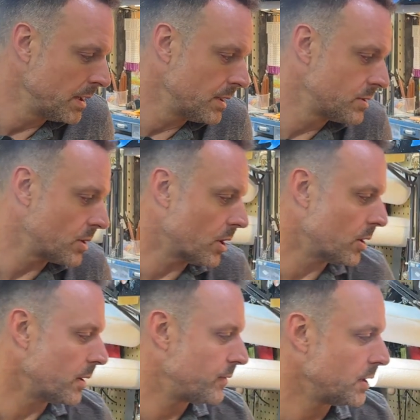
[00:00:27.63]

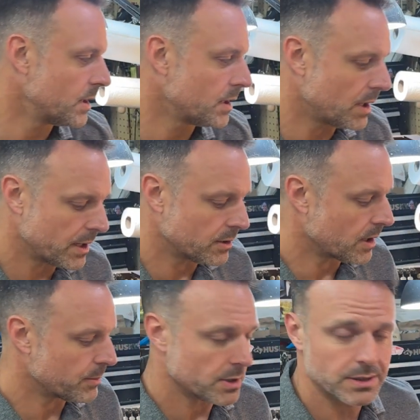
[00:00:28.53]
So if you get a little
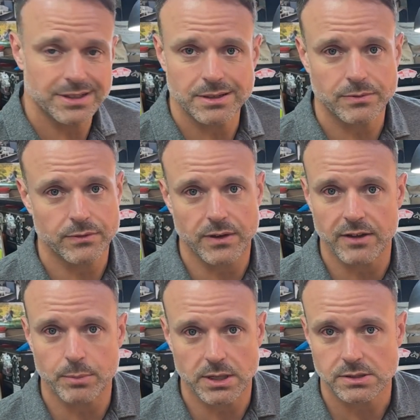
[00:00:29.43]
hygrometer, you can get them for
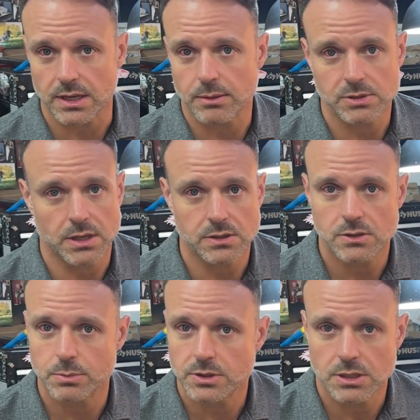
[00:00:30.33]
$5 on Amazon,
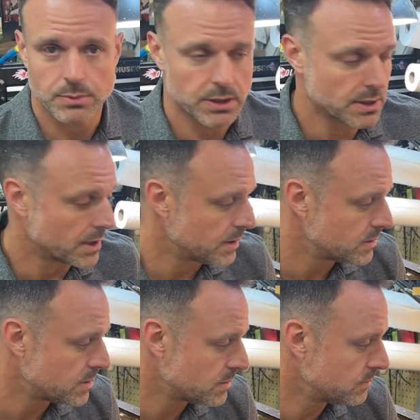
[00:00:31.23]
super cheap online.
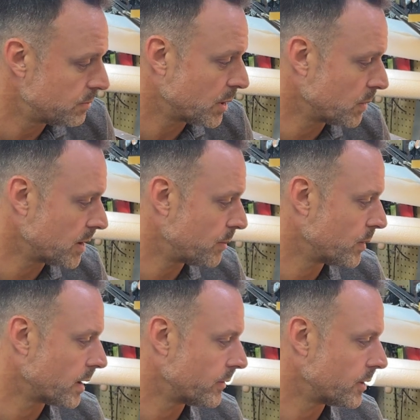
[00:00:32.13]
Just pick one up
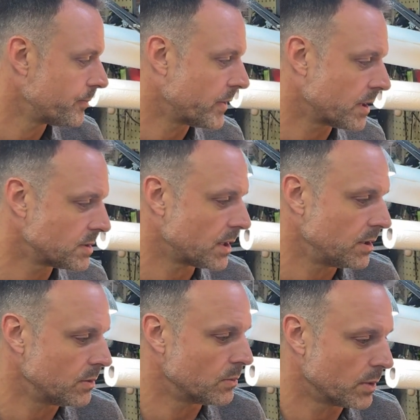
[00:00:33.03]
wherever. That'll tell
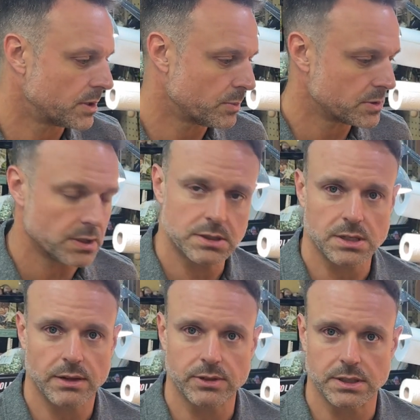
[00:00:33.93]
you what the percentage
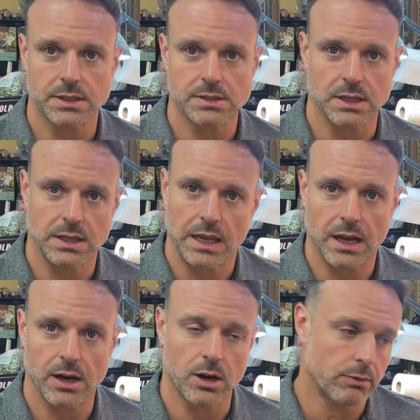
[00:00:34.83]
level is in the
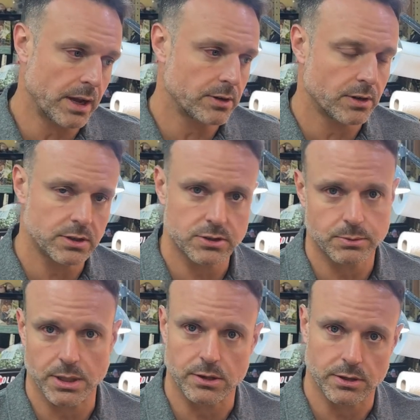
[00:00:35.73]
air around your
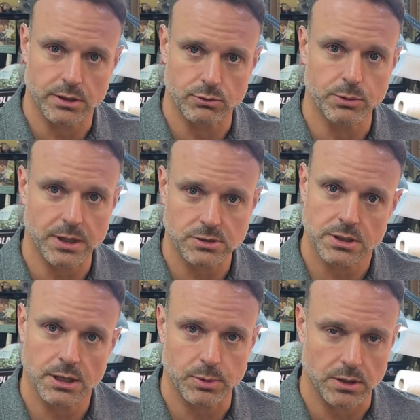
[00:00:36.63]
instrument or in the room that you're
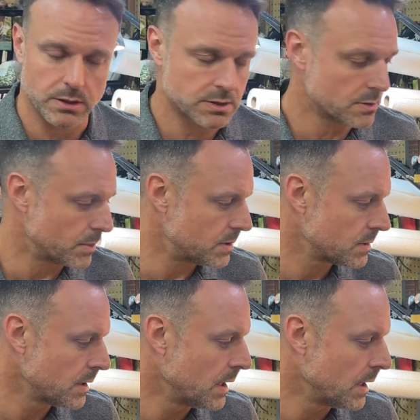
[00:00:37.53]
keeping your instruments.